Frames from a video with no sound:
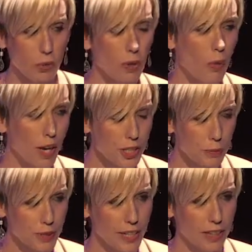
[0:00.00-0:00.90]
We wanted
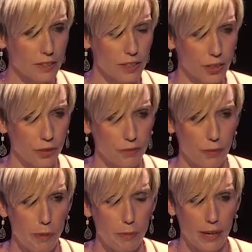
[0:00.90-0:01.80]
to protect Luke
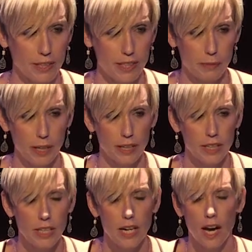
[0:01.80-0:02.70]
from embarrassment
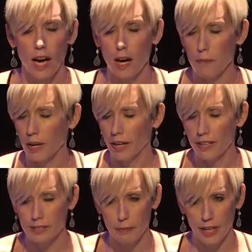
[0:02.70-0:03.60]
among
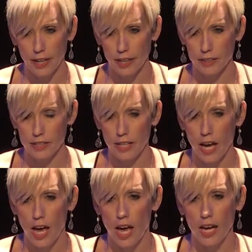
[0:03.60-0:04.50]
his peers,
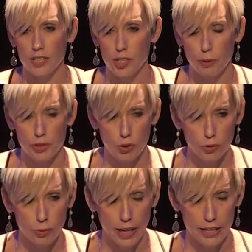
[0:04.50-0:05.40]
and so we
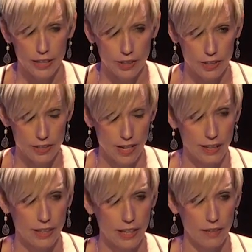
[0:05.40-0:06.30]
told Ryan he could
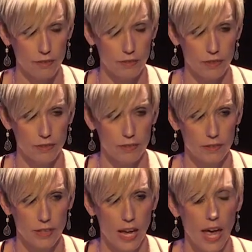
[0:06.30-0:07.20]
not leave,
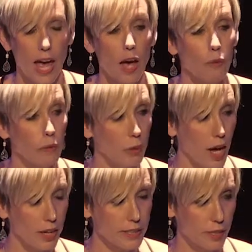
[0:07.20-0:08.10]
and we
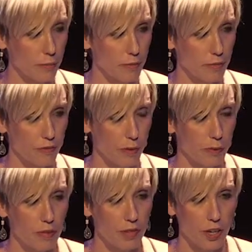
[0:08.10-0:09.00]
blocked him from
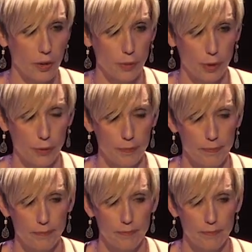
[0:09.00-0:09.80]
leaving our room.